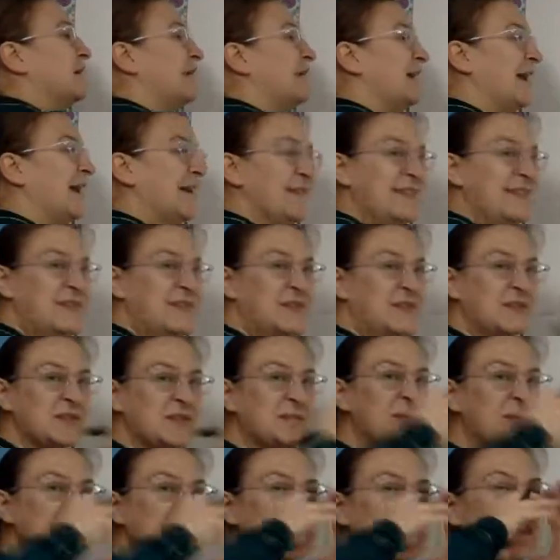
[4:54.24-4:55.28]
And then there's
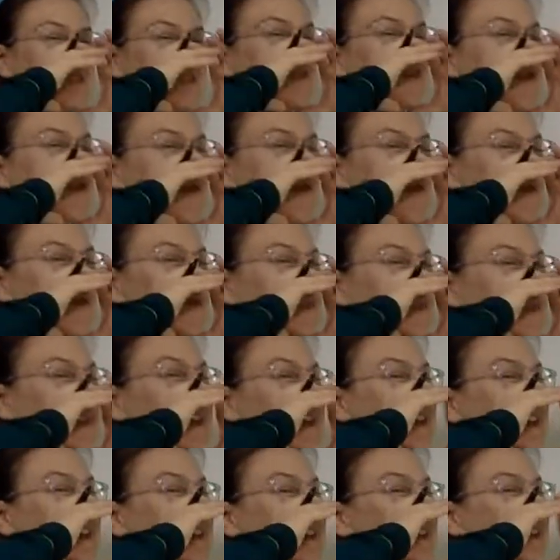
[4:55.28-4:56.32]
a big nose
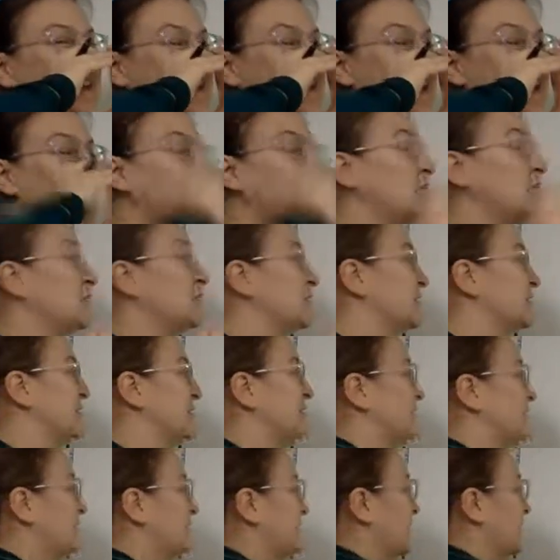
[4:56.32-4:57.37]
and snout.
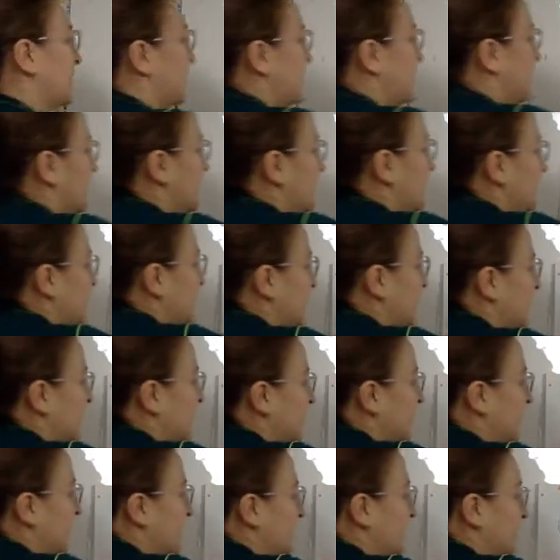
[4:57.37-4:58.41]

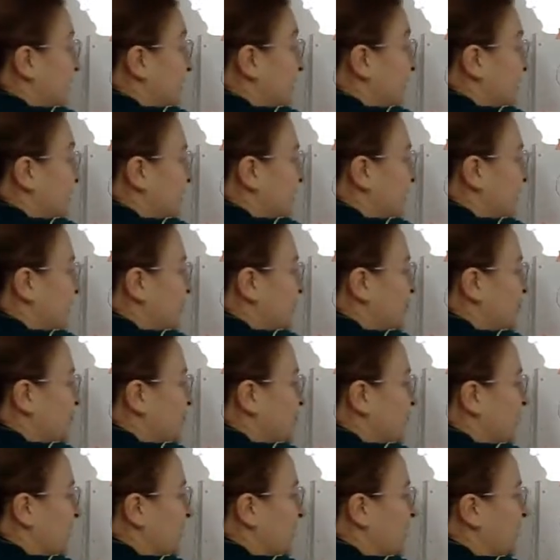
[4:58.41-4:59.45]
And I was
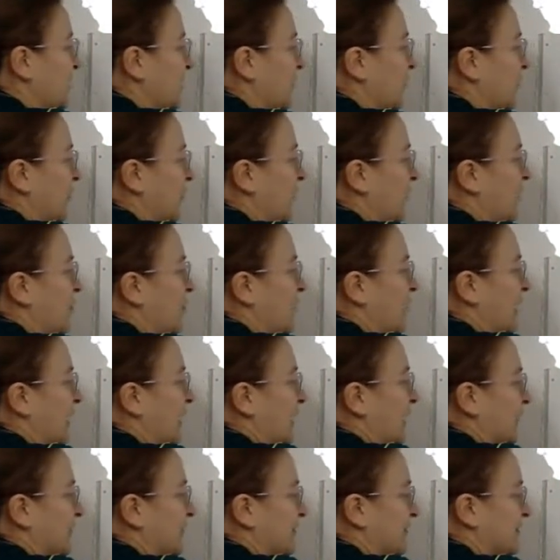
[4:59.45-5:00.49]
trying to figure out,
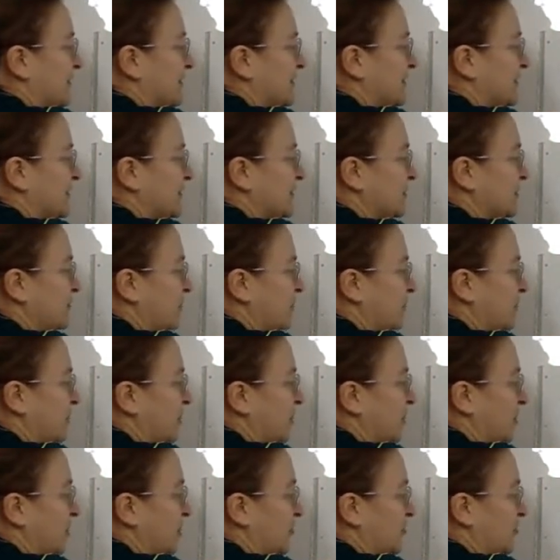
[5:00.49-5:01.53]
I because this is more of
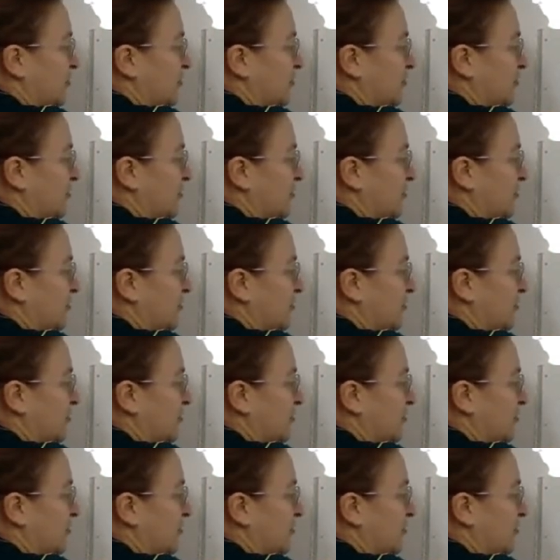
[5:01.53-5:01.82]
the cartoon